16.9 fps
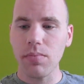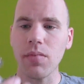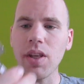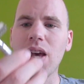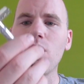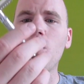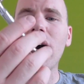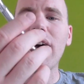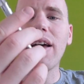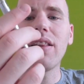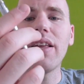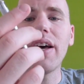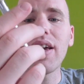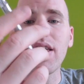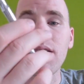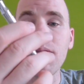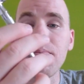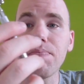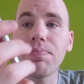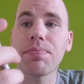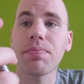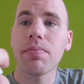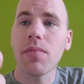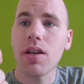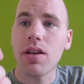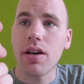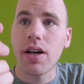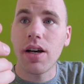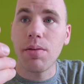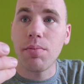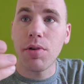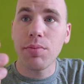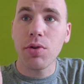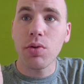and why I like it.
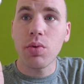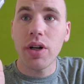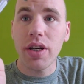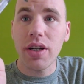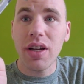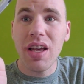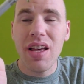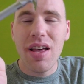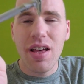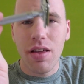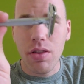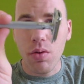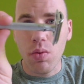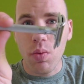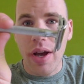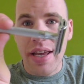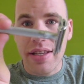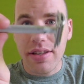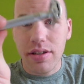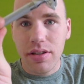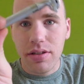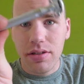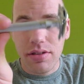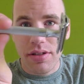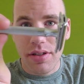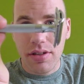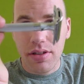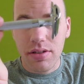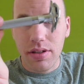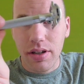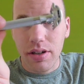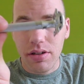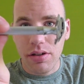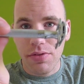Number one, the weight. I
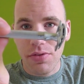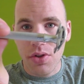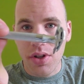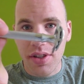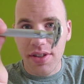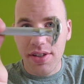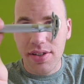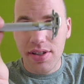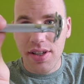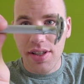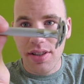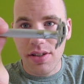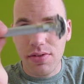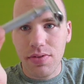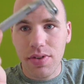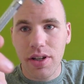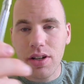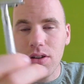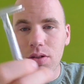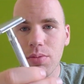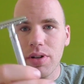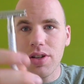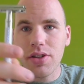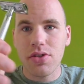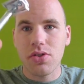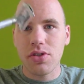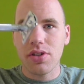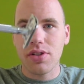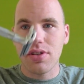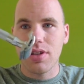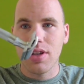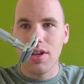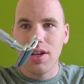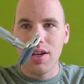don't know if you can see in this video, but
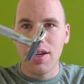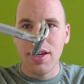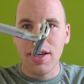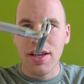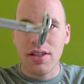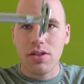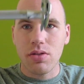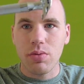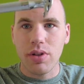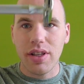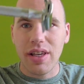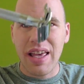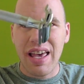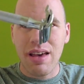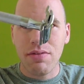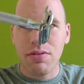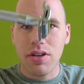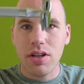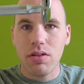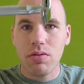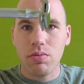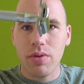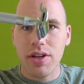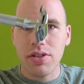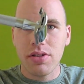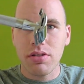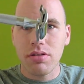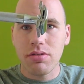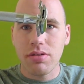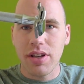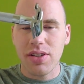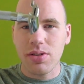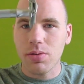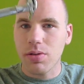it's a really heavy
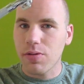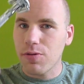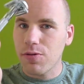razor, and so it